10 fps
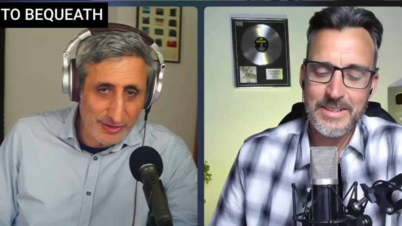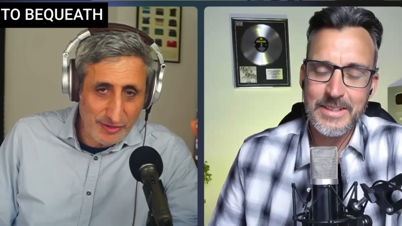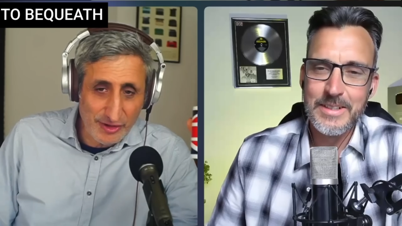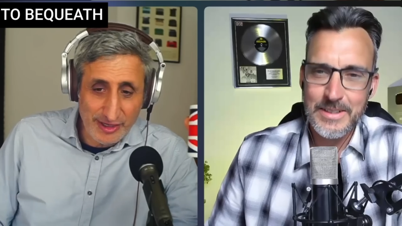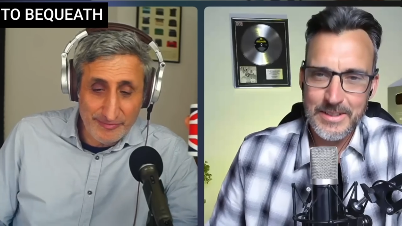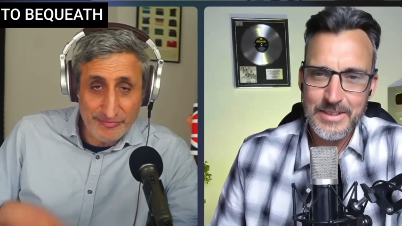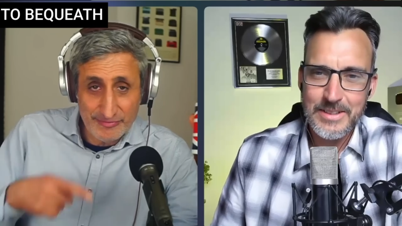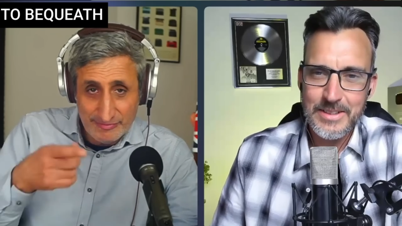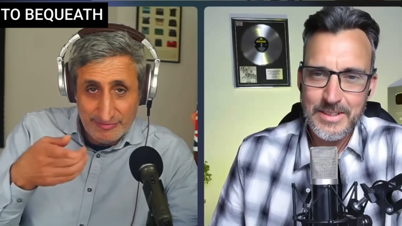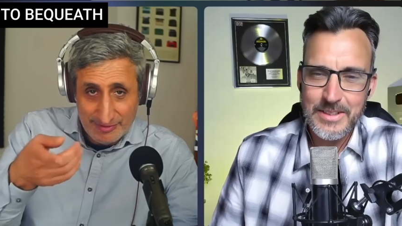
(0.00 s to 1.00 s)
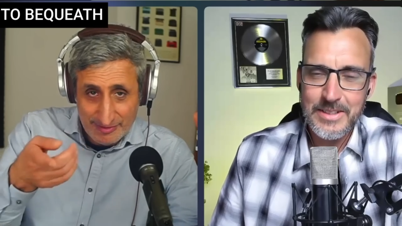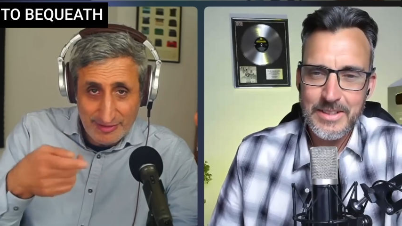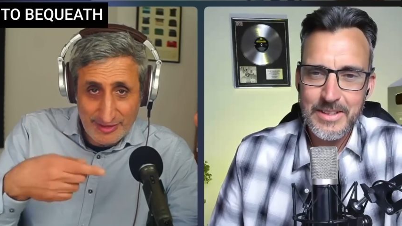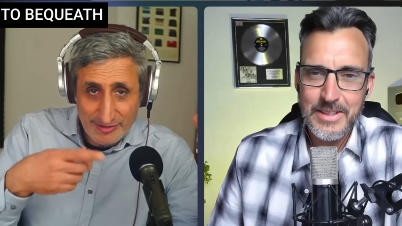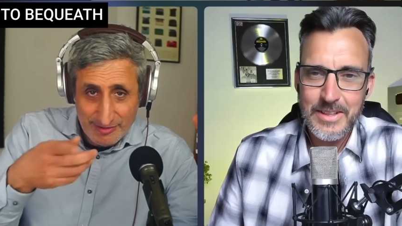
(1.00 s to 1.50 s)
Speaker 1: You've got it.
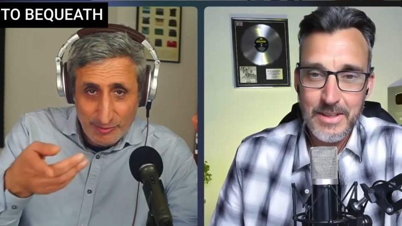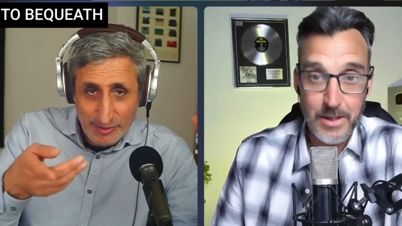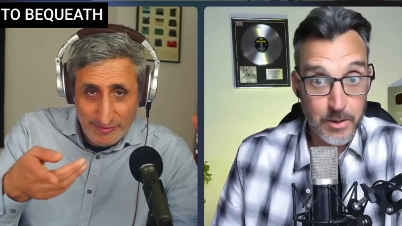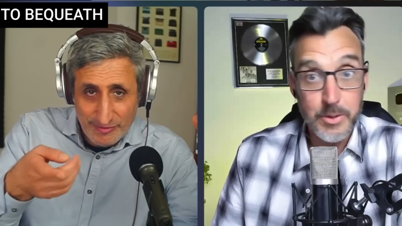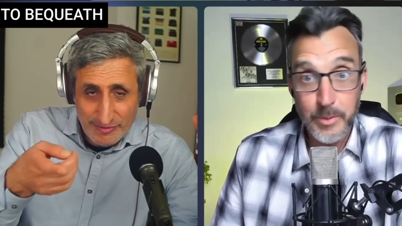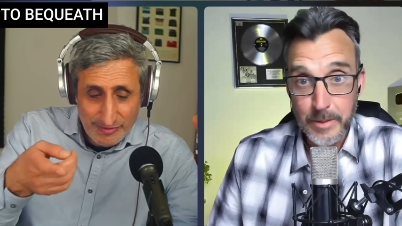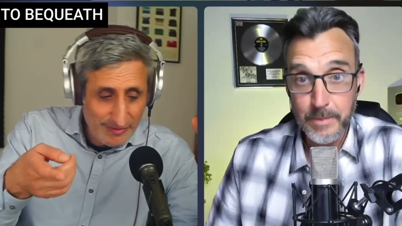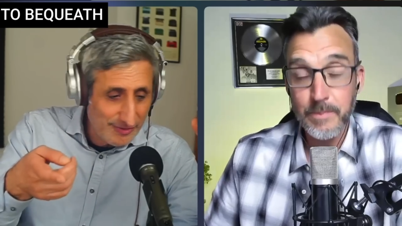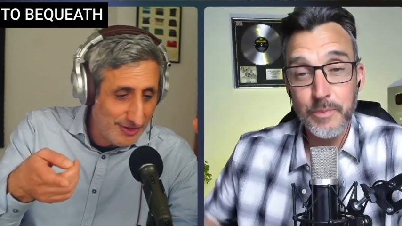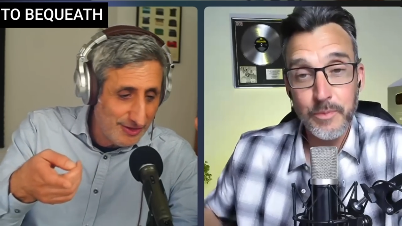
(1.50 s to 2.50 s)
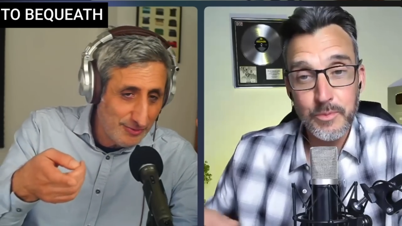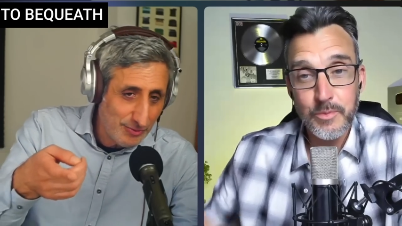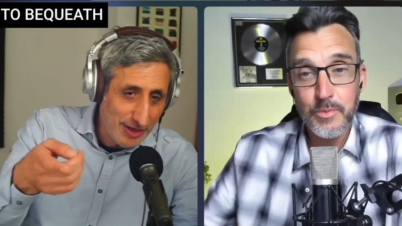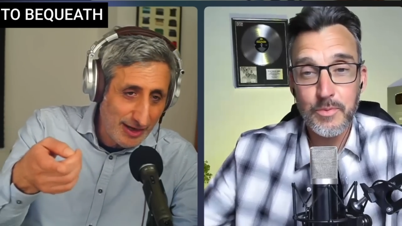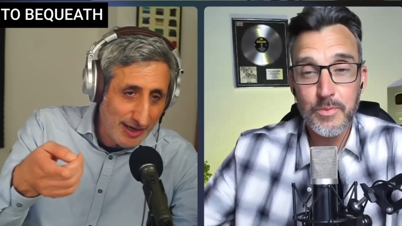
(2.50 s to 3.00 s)
With oh, to me.
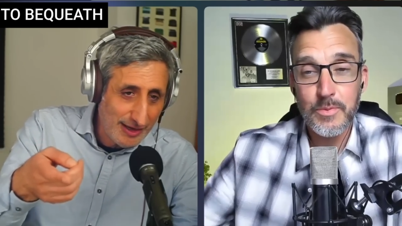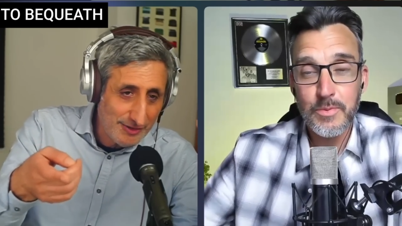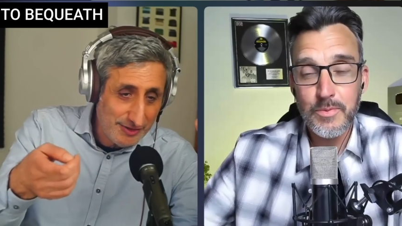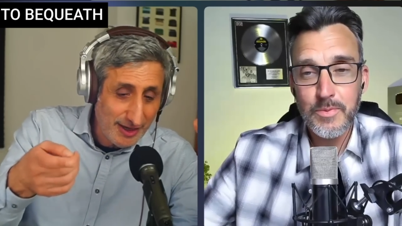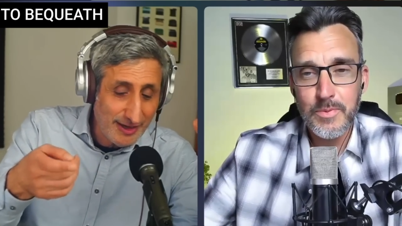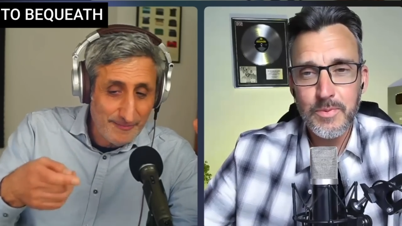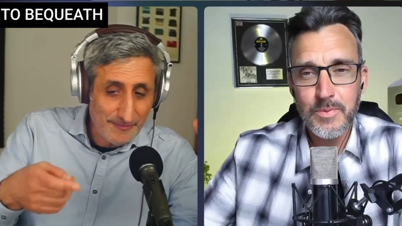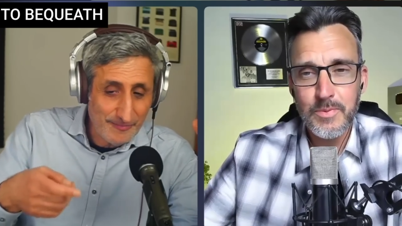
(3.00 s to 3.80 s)
The, yeah,